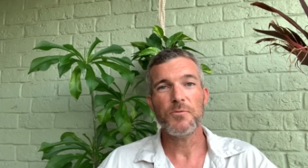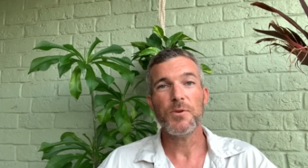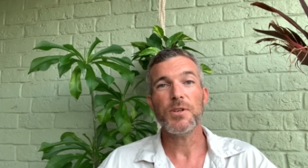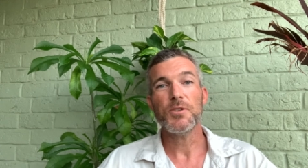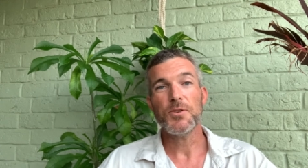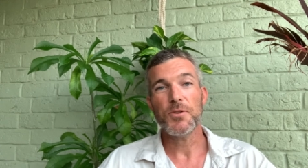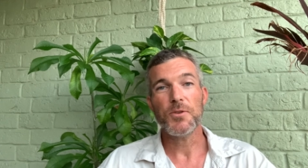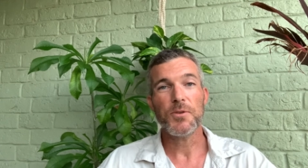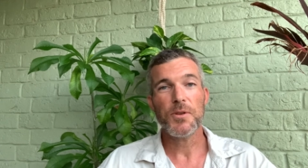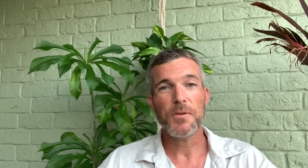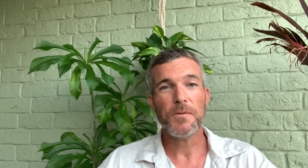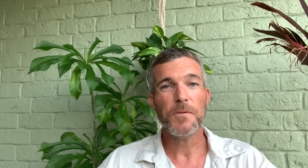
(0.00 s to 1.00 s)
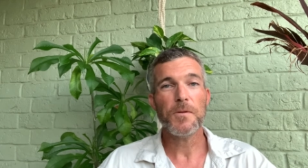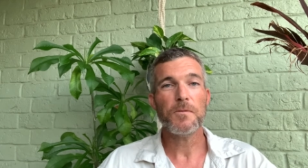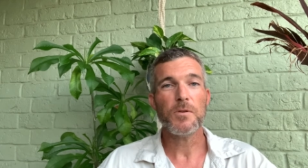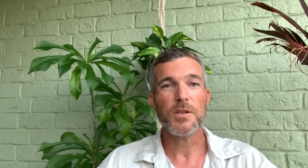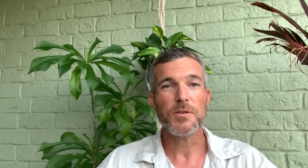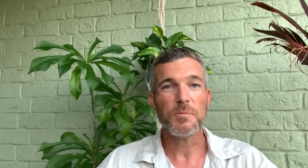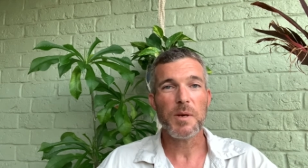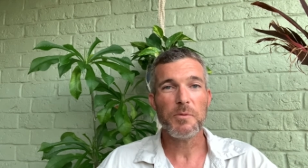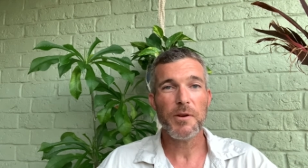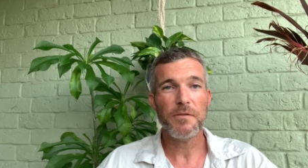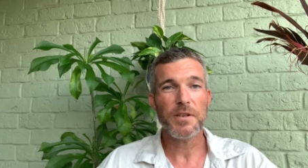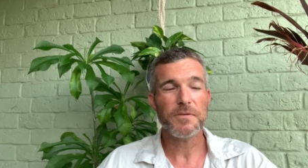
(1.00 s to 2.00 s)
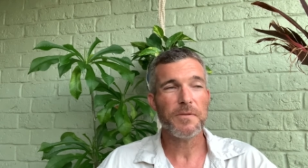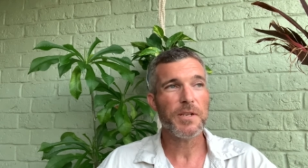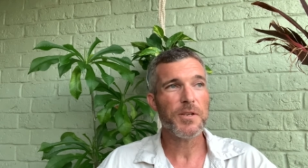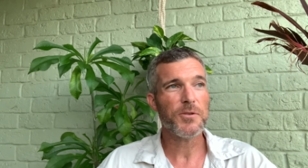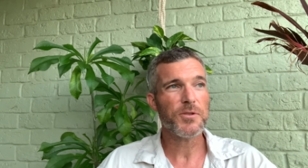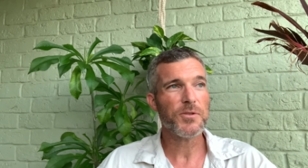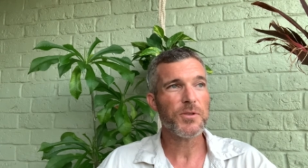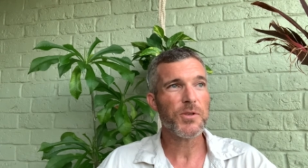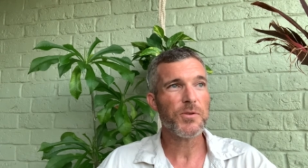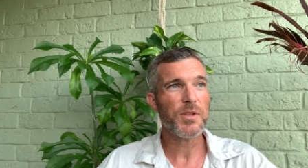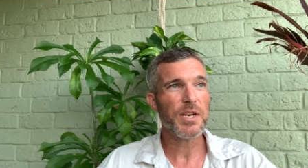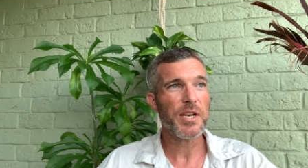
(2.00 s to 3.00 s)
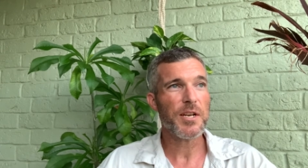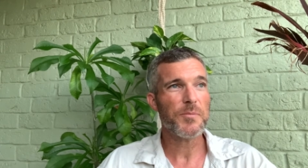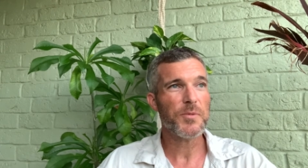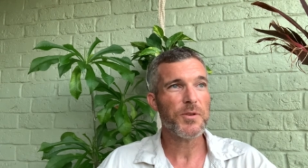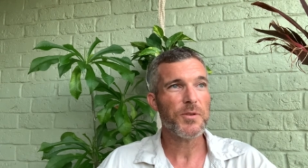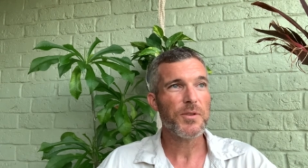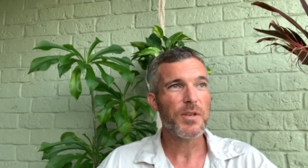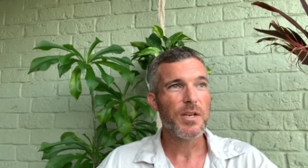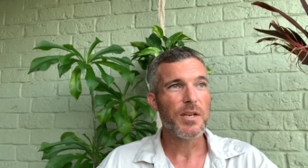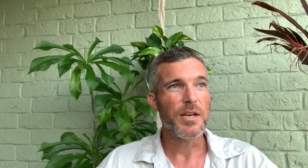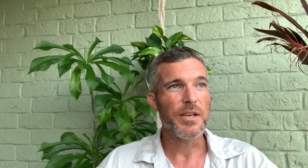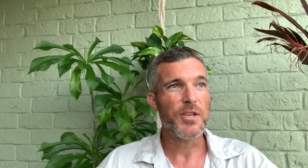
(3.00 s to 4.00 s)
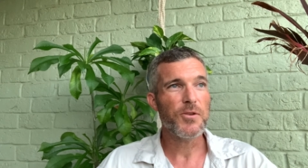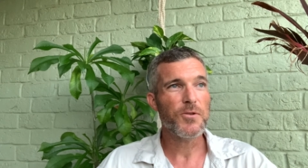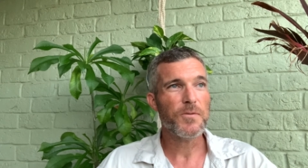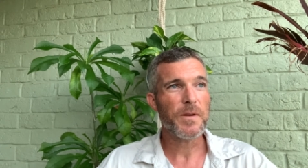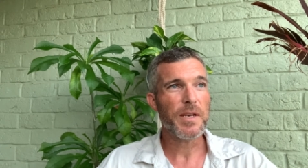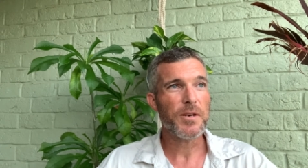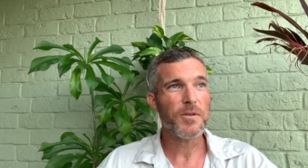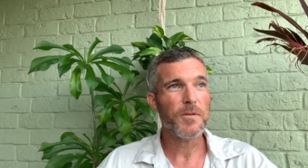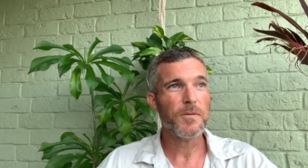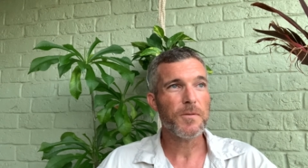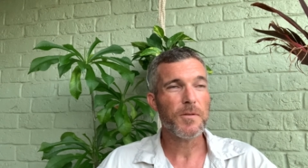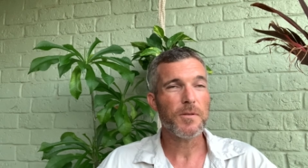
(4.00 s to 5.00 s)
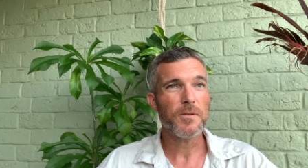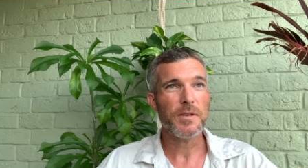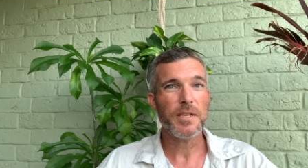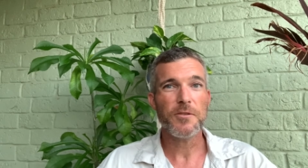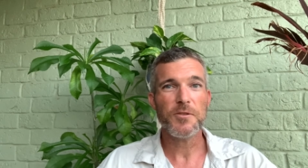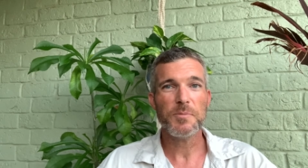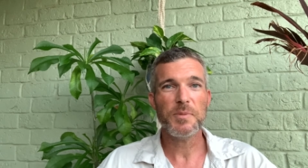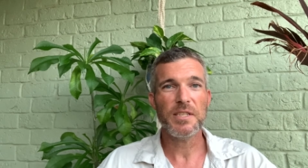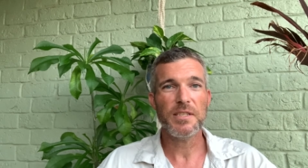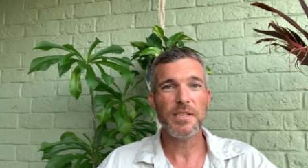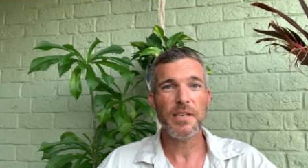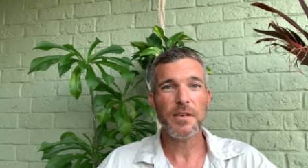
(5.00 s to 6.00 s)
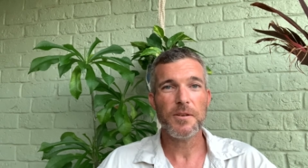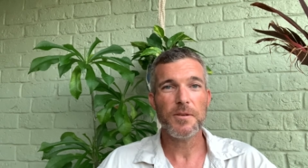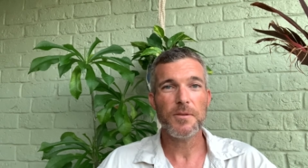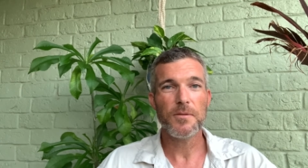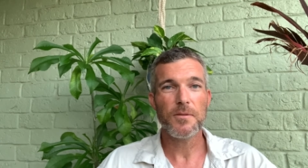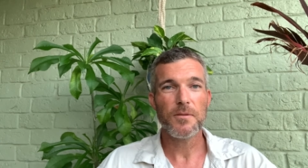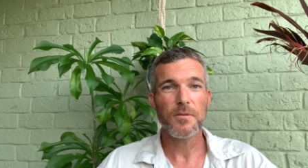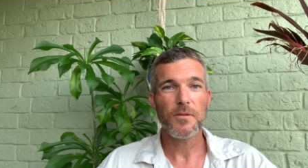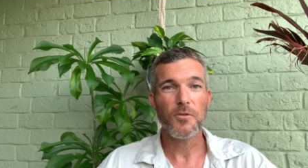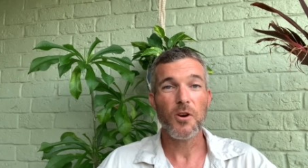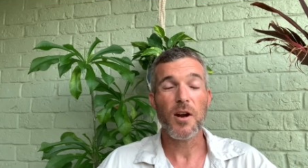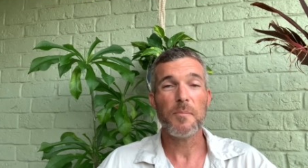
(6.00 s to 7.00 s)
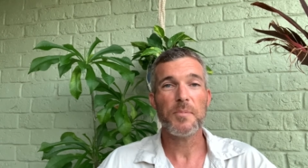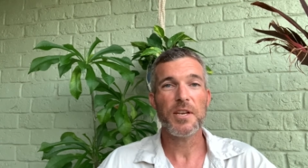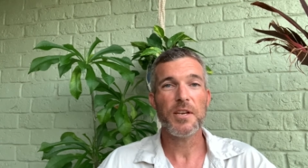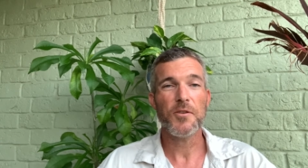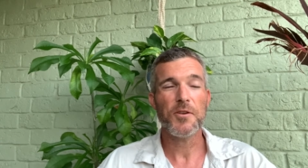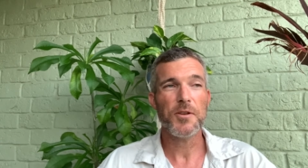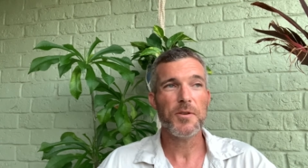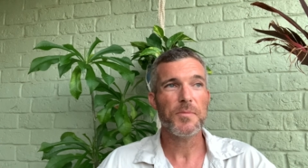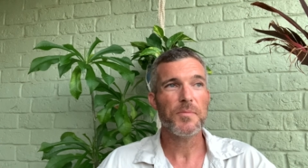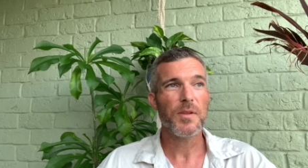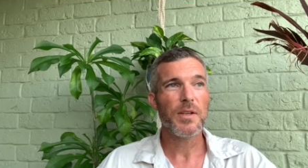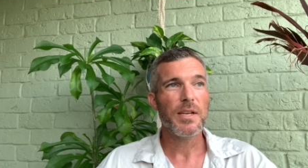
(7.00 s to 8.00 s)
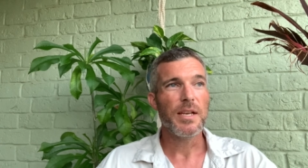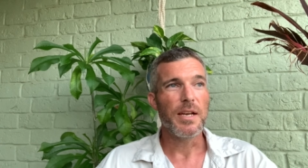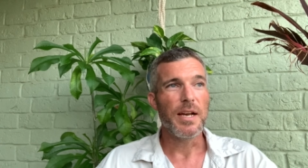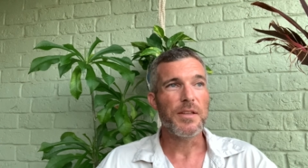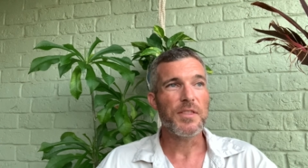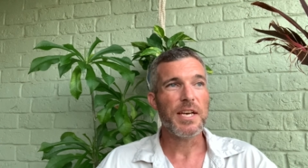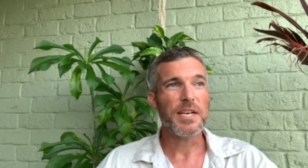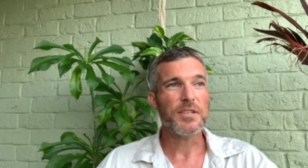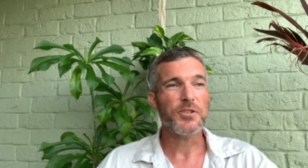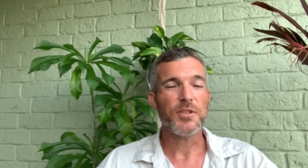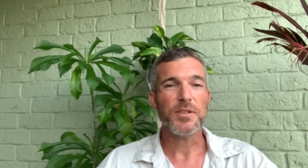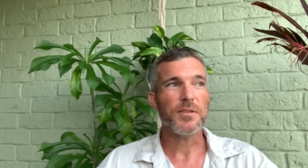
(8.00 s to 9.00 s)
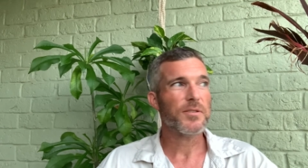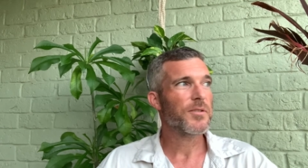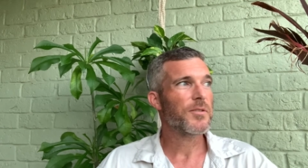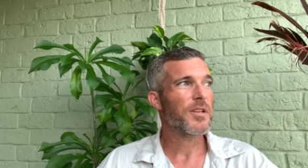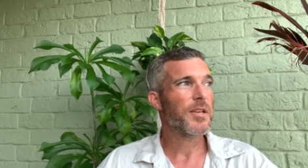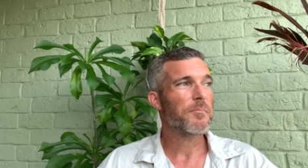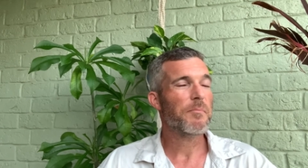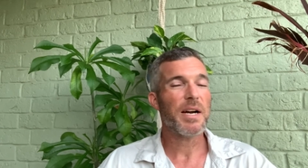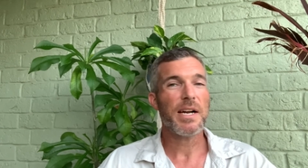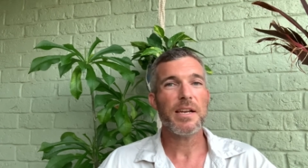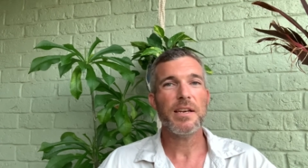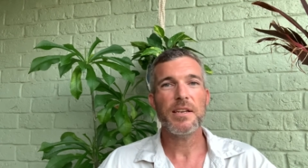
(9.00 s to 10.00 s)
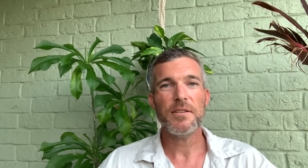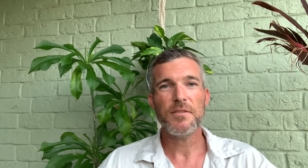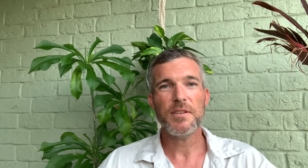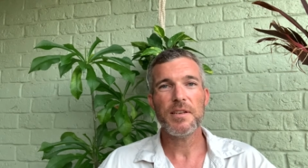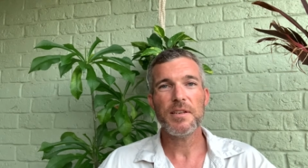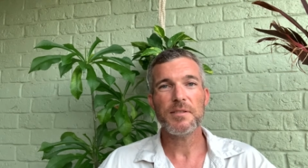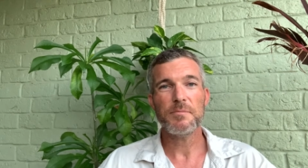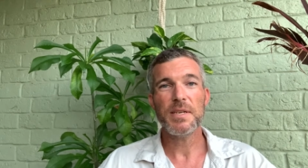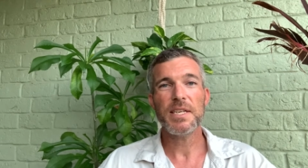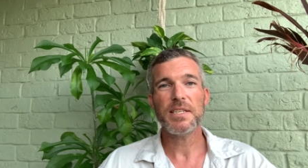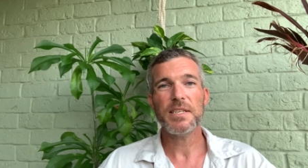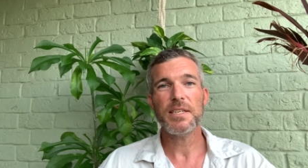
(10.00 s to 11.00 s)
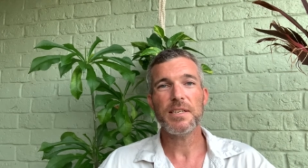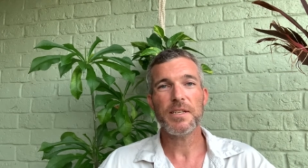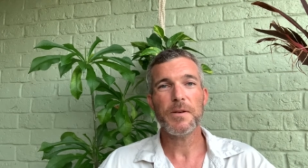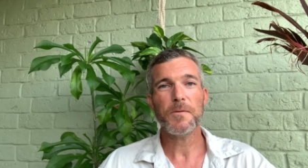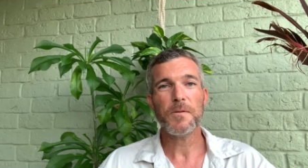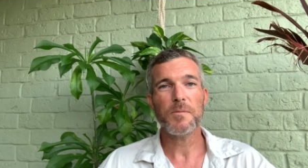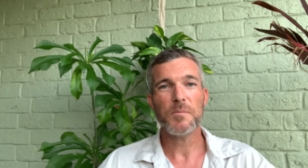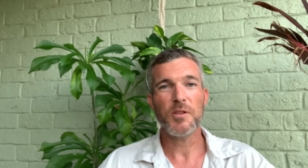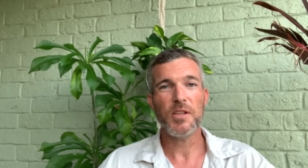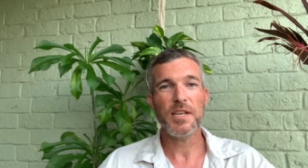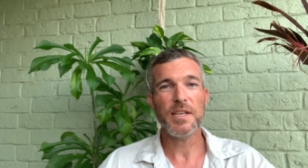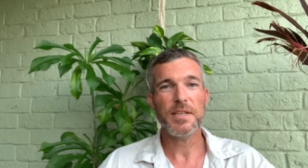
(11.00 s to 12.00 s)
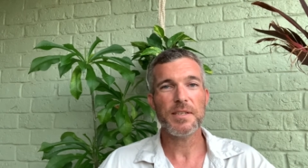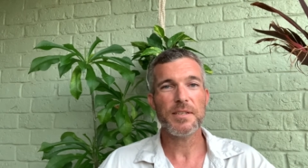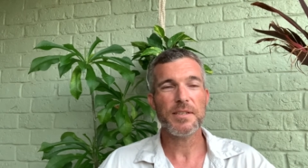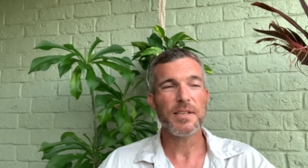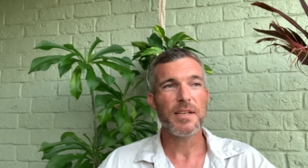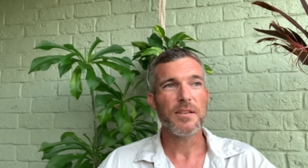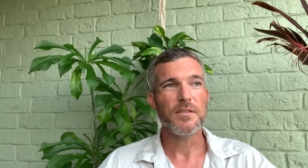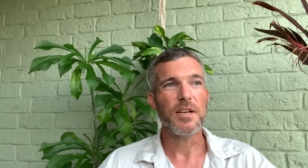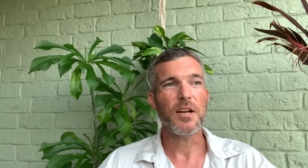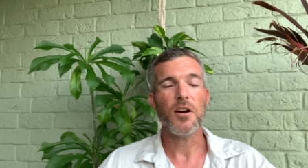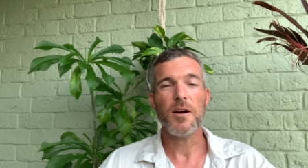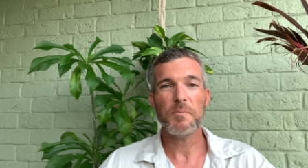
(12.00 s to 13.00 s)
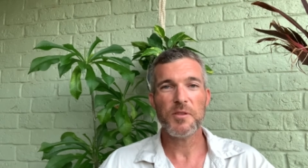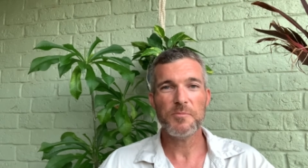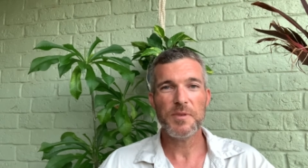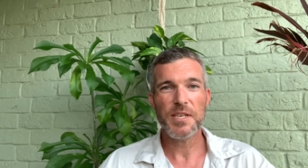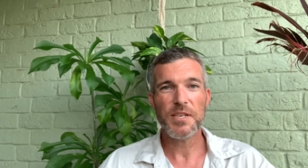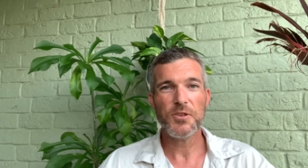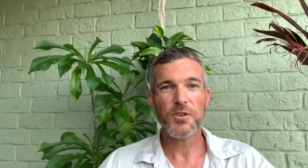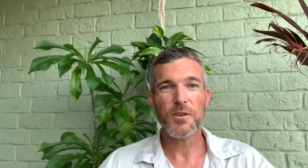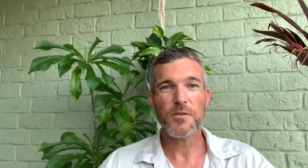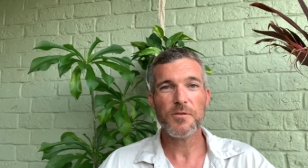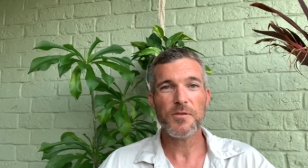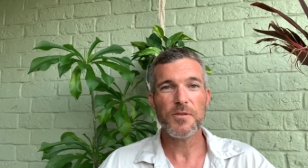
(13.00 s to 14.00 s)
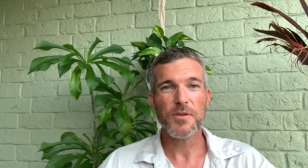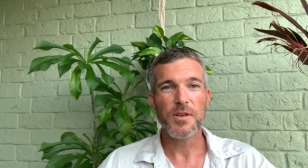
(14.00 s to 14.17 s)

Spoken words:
which, if you've watched my previous videos, you'll know that I'm a huge fan of interspeciated cropping area. And that is just combining things, mixing different plants that complement each other.